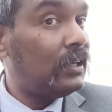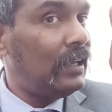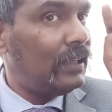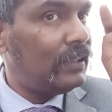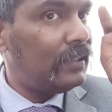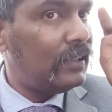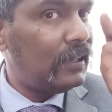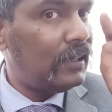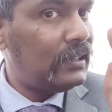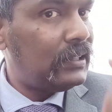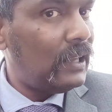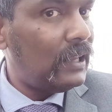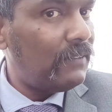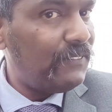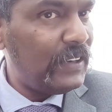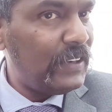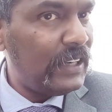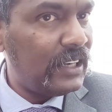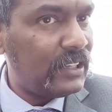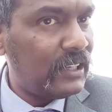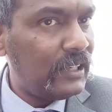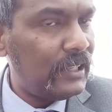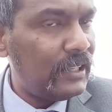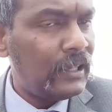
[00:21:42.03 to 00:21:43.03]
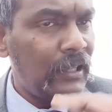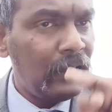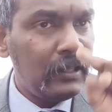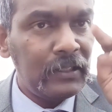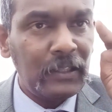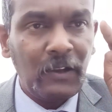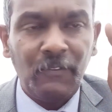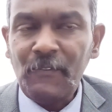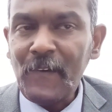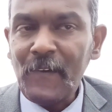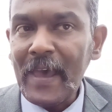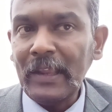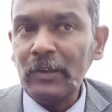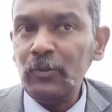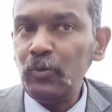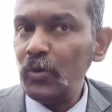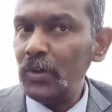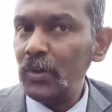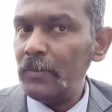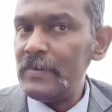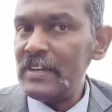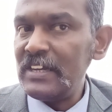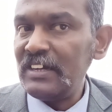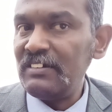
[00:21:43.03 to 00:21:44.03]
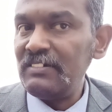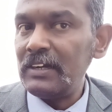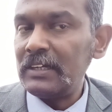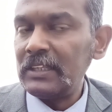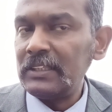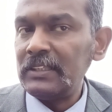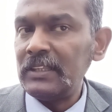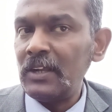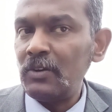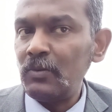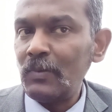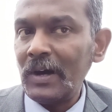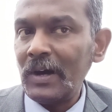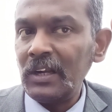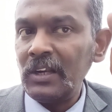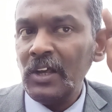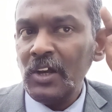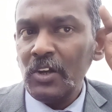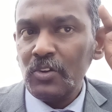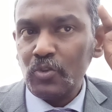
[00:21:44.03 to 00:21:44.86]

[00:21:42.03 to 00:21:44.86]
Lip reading: then definitely the value will be greater than 1.